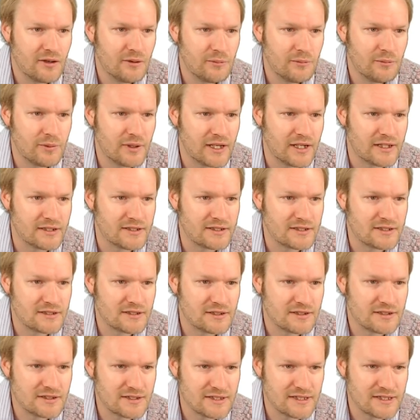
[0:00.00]
plus
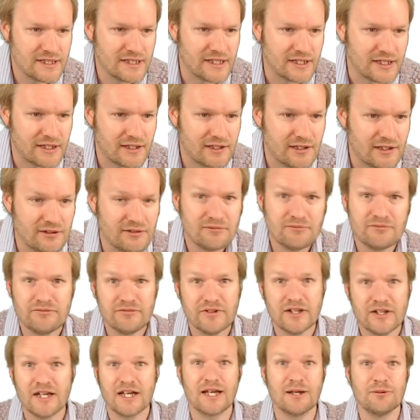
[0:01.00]
c. I
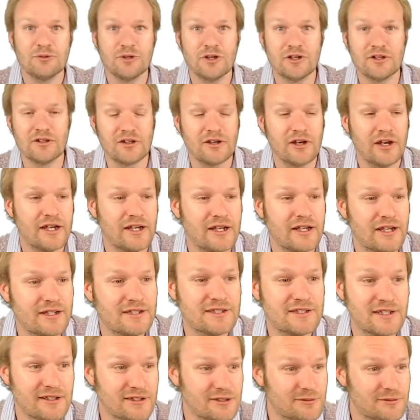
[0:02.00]
feel like I'm doing the grade 8
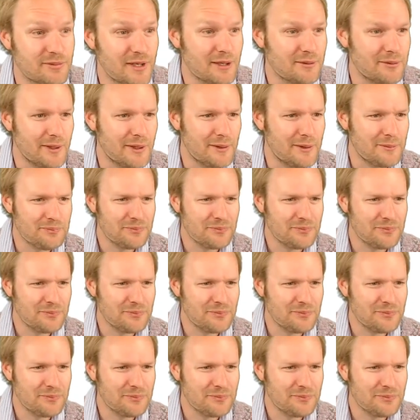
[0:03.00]
skills paper.